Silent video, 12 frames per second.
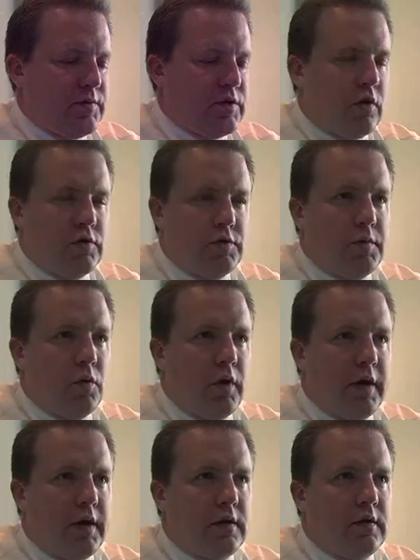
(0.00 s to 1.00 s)
must always be
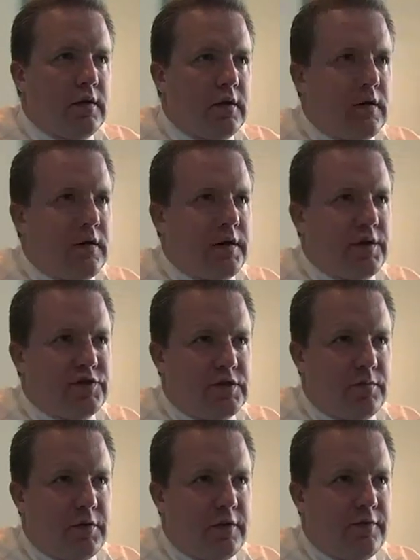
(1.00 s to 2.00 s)
weighed uh, against
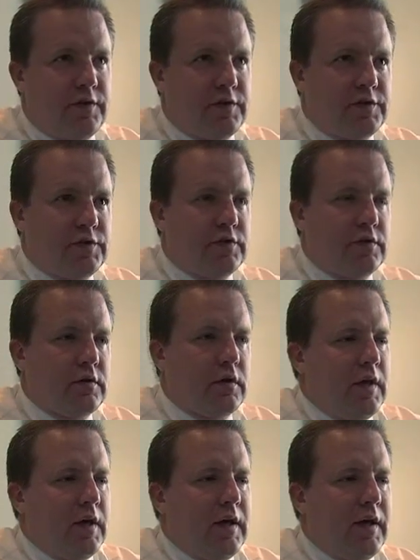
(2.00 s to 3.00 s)
the benefits
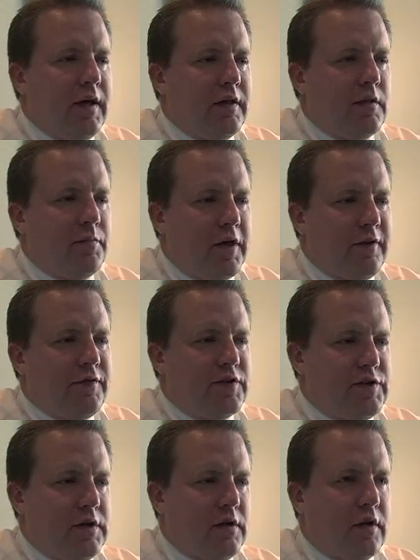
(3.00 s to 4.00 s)
and the
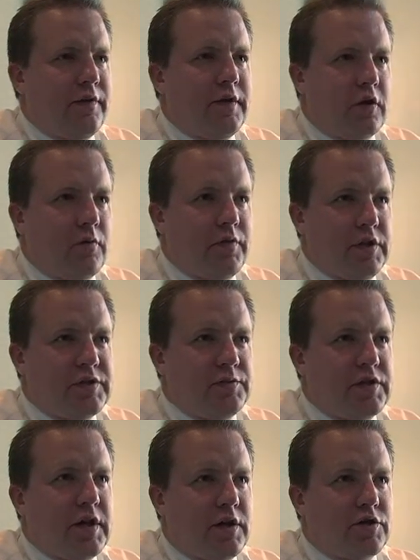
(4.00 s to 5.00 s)
benefits here, I think, are pretty
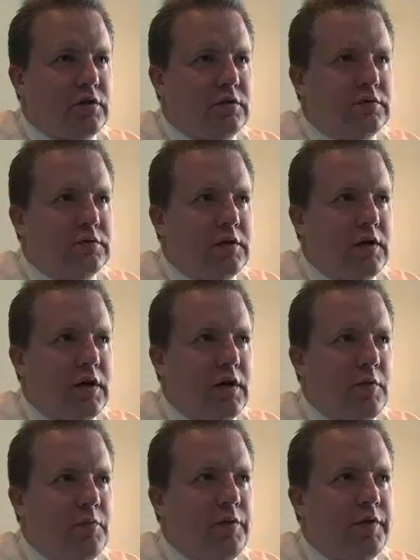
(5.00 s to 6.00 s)
substantial,
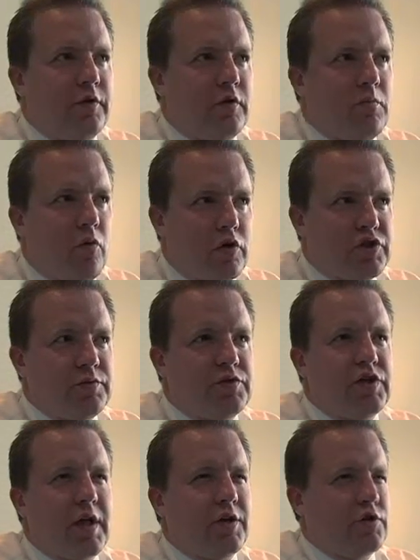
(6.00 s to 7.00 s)
um, but they're more
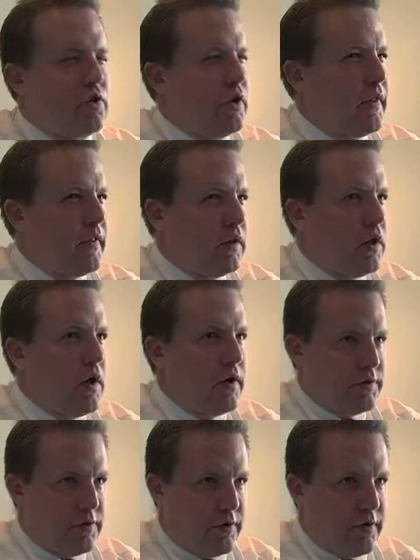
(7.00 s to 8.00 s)
substantial in the
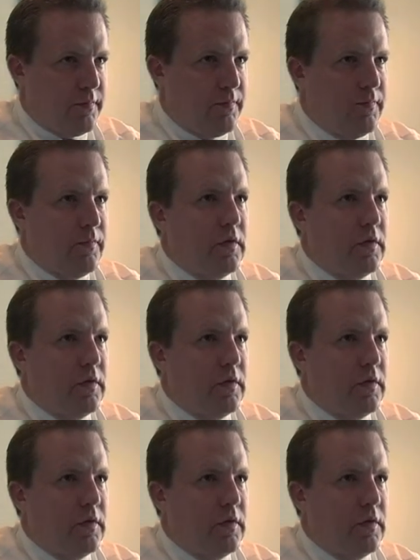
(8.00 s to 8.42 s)
long term.